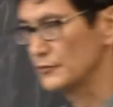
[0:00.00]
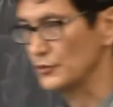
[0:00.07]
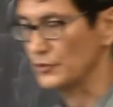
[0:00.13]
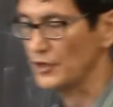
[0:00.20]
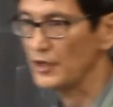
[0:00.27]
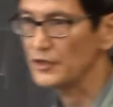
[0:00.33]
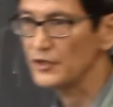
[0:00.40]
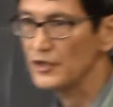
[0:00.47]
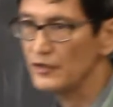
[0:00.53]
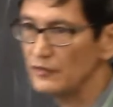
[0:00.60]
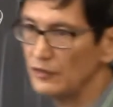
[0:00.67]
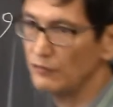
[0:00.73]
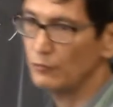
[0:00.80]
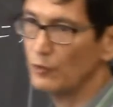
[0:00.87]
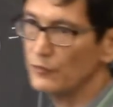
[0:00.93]
Take the
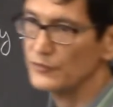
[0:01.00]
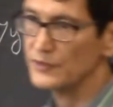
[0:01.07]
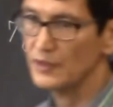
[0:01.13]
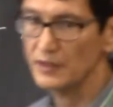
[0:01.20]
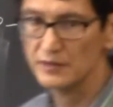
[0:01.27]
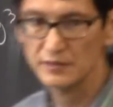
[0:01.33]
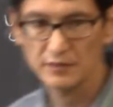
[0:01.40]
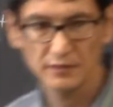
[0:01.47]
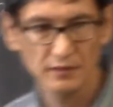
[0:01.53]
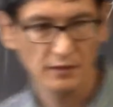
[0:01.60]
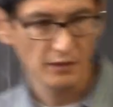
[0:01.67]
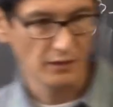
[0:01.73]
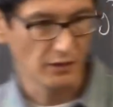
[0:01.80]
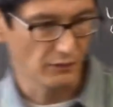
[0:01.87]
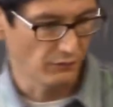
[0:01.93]
derivative of both sides,
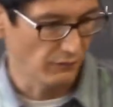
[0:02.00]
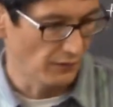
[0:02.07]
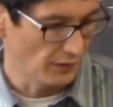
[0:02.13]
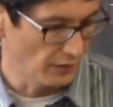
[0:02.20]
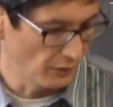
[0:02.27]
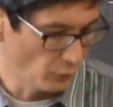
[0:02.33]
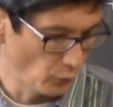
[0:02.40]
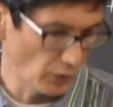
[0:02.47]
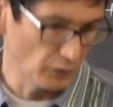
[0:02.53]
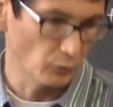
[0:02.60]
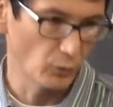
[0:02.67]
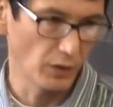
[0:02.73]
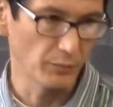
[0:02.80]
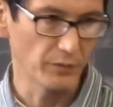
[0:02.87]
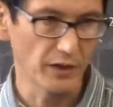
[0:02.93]
find what y
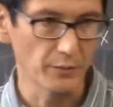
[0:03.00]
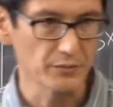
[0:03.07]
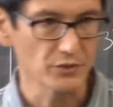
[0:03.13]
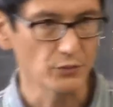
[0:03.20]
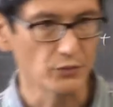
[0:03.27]
prime.